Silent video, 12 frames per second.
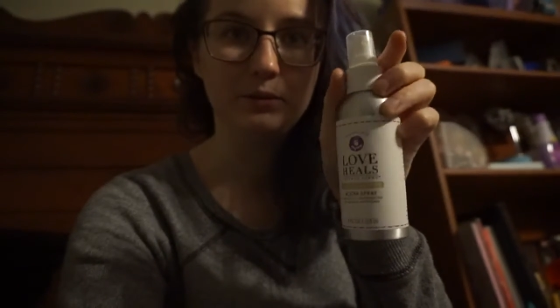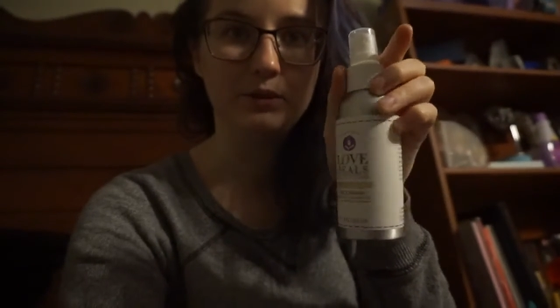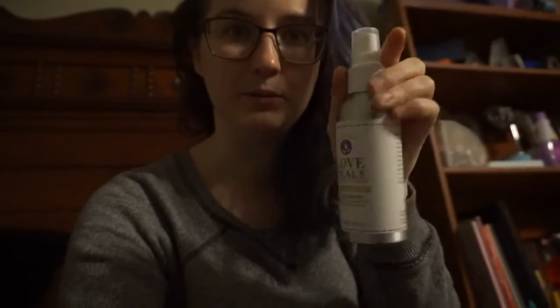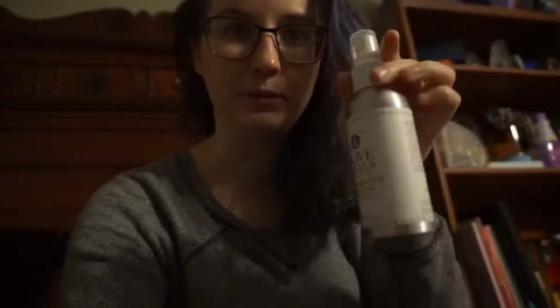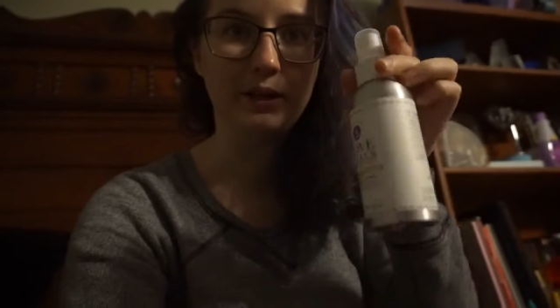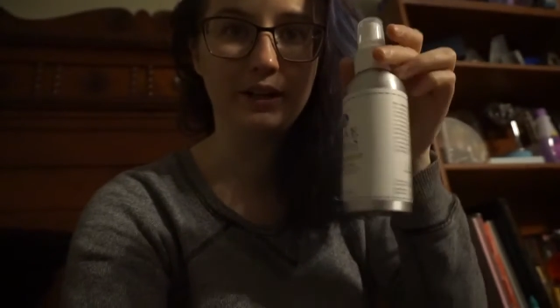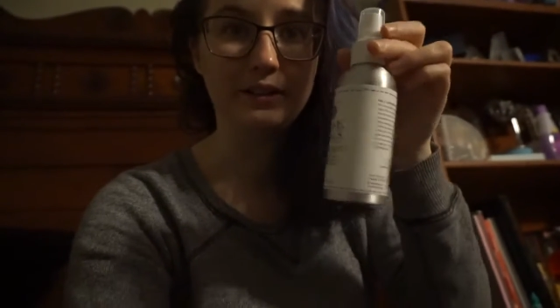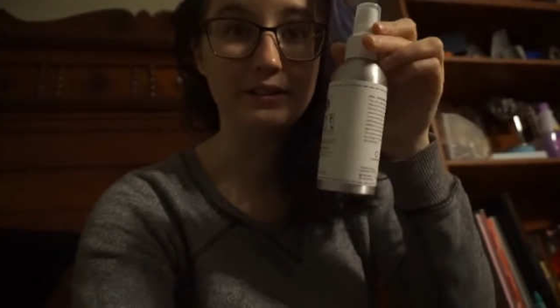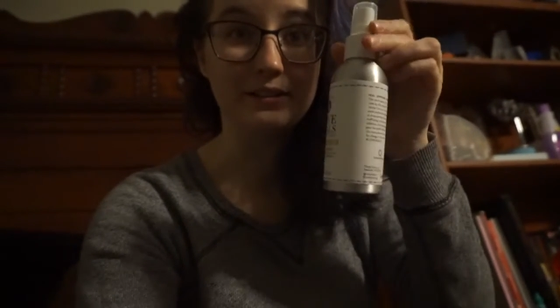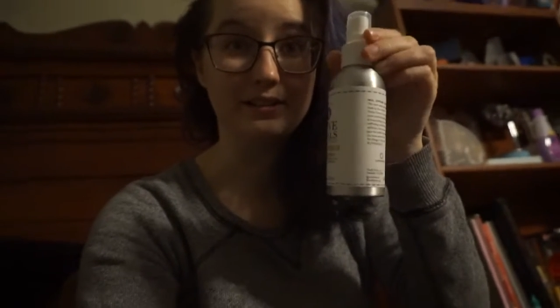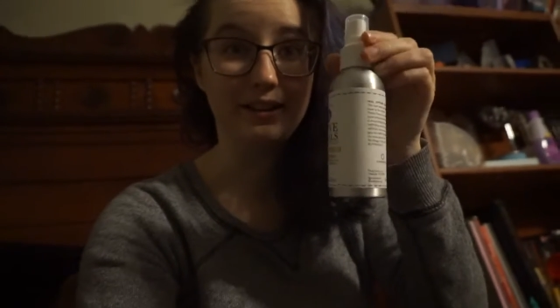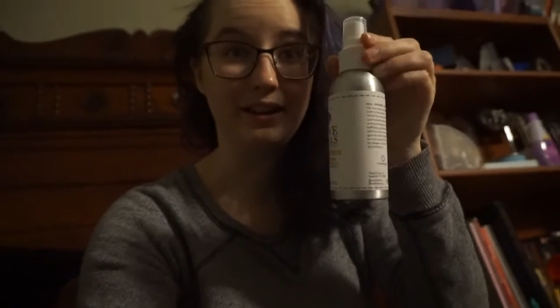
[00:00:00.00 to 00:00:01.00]
Someone had to
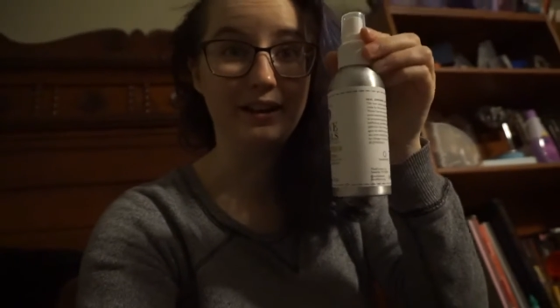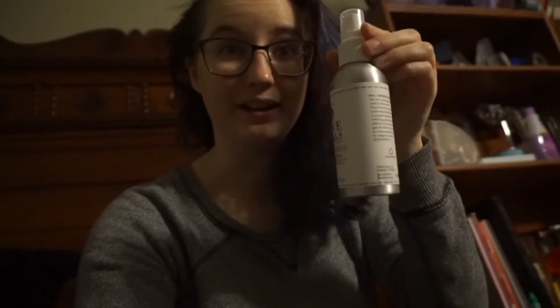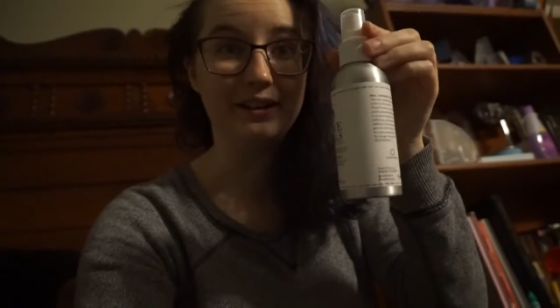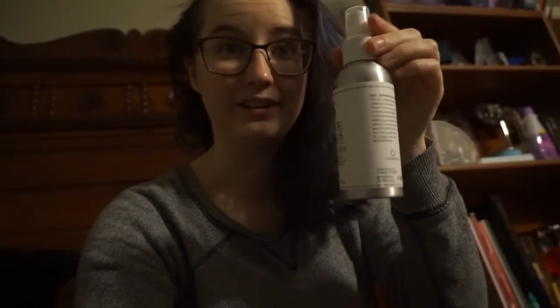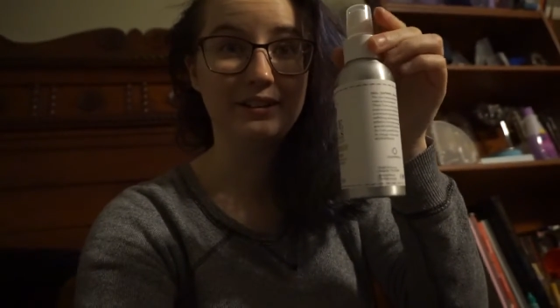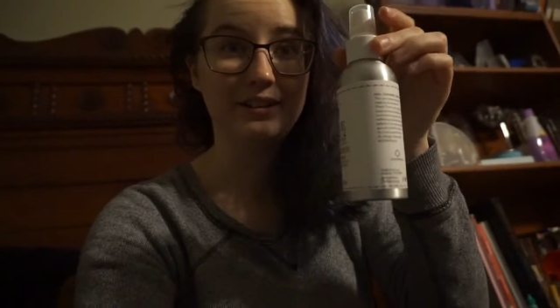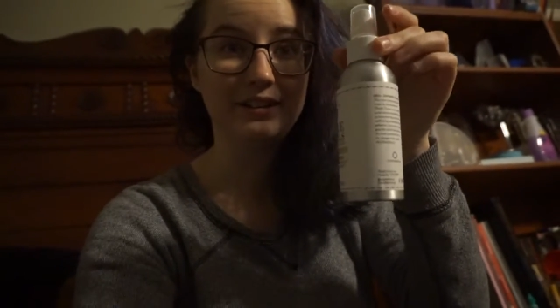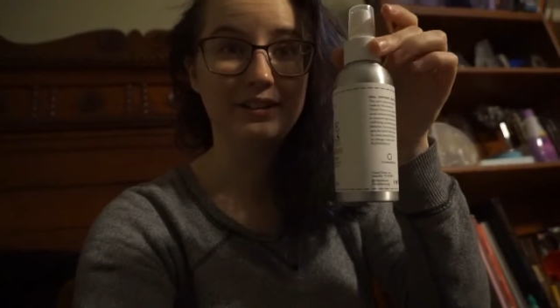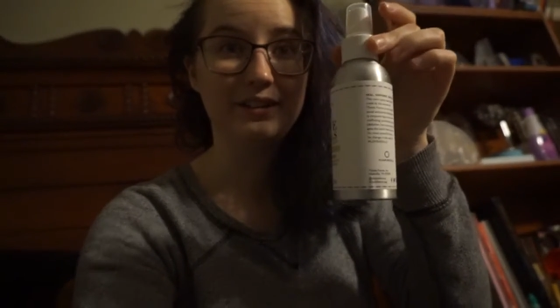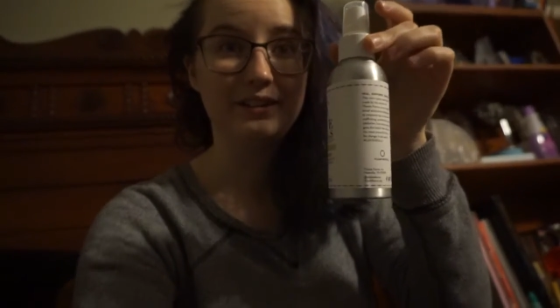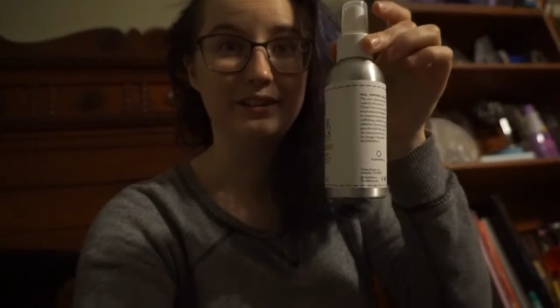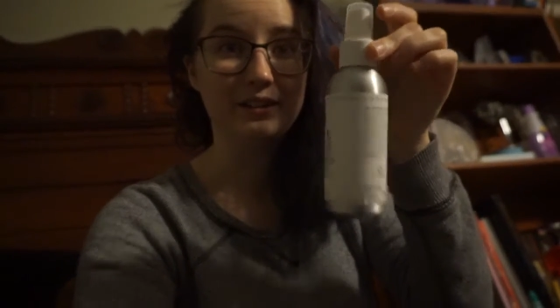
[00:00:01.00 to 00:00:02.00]
say,
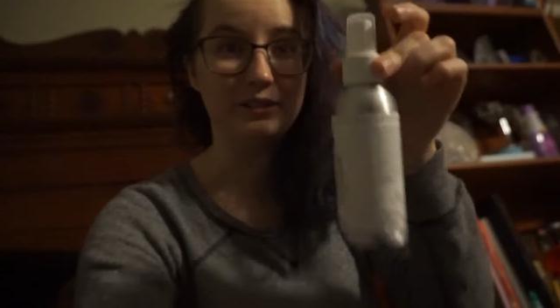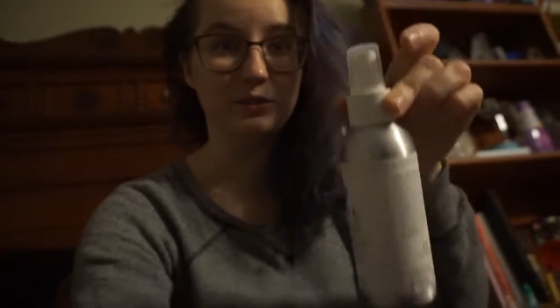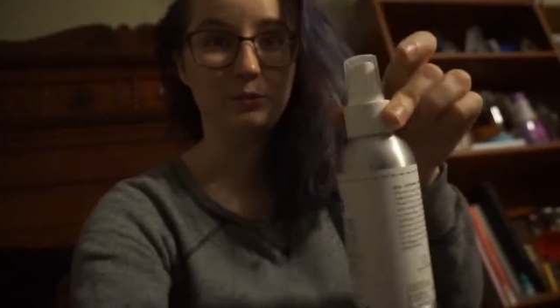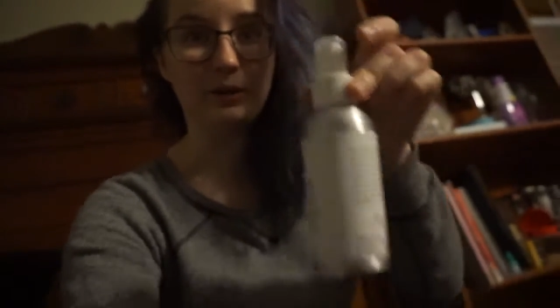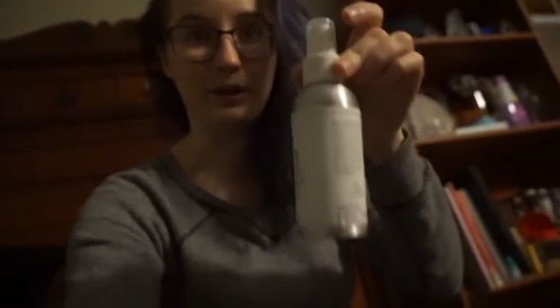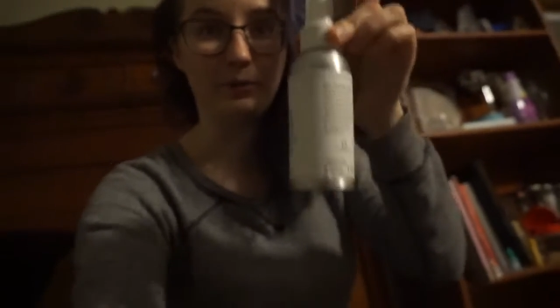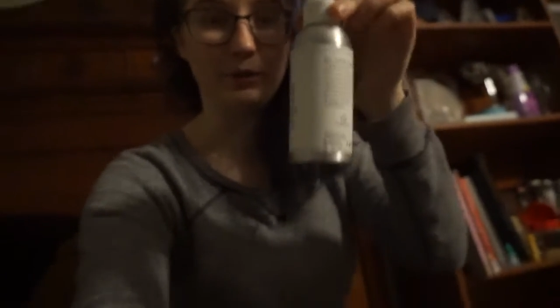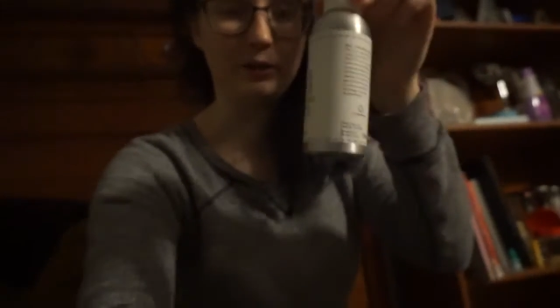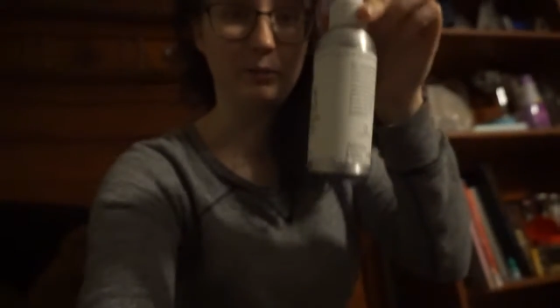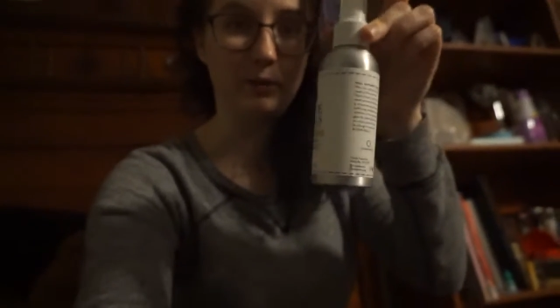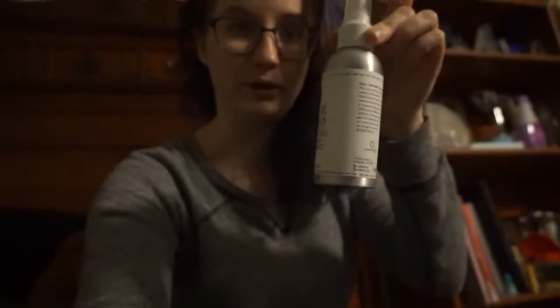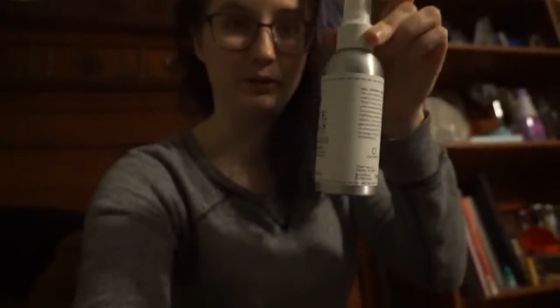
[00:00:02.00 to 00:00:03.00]
this is what I want
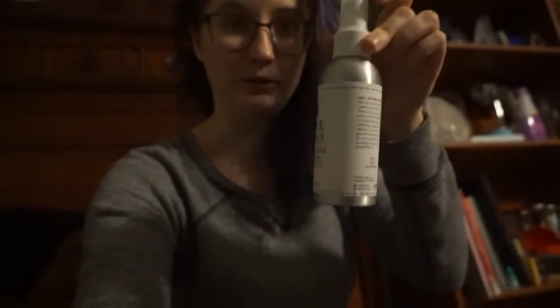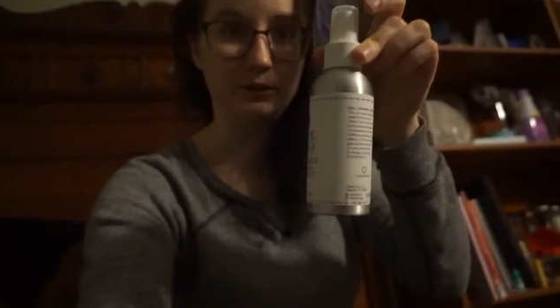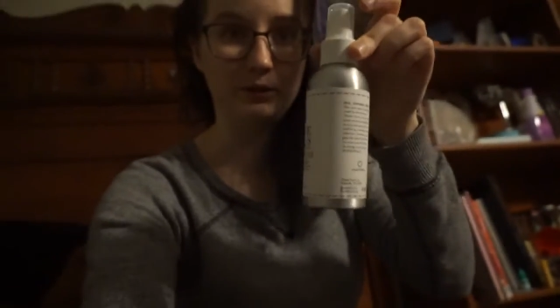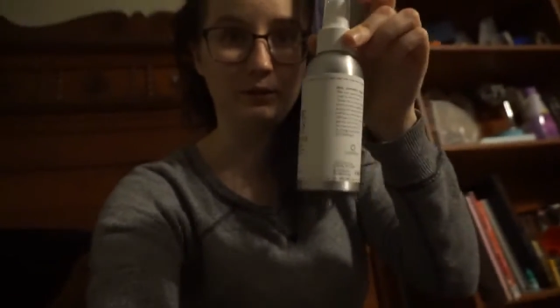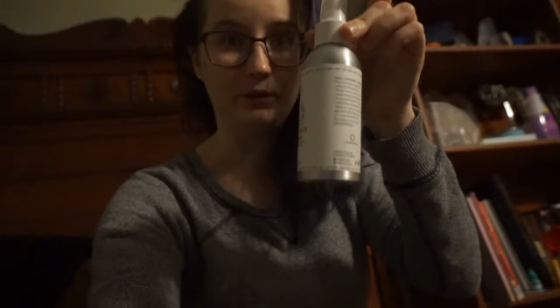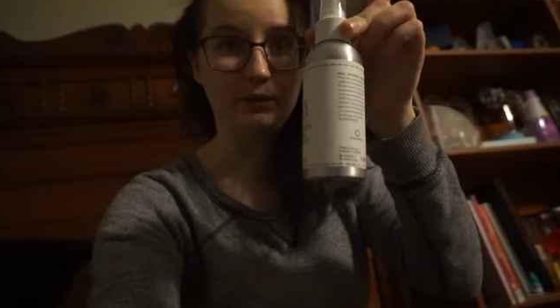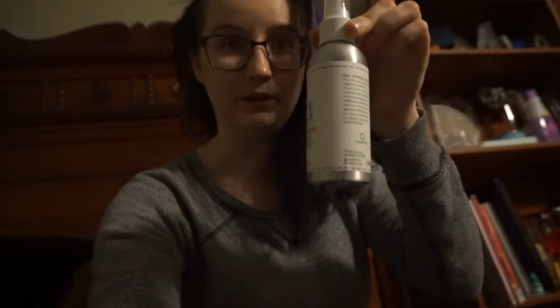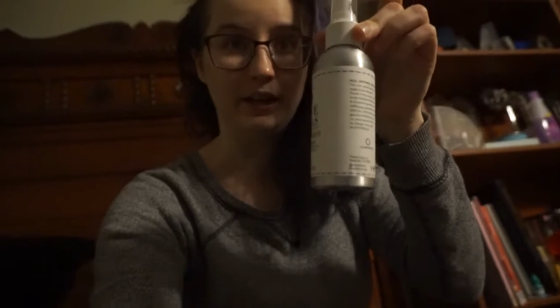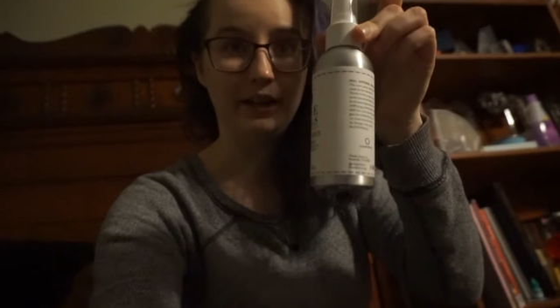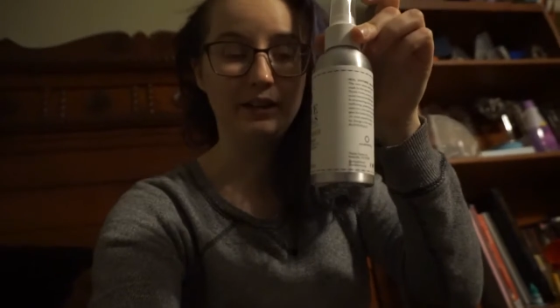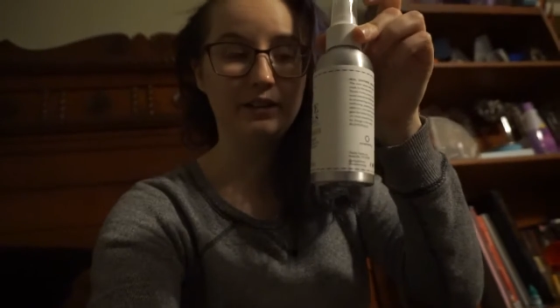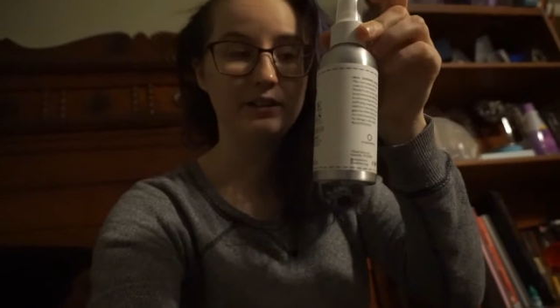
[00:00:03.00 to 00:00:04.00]
the bottle to look
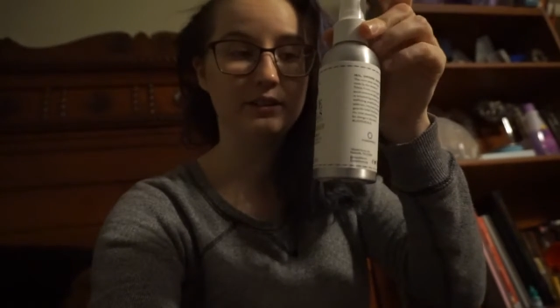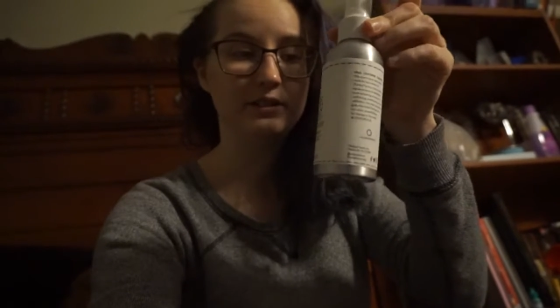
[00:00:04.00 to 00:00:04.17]
like.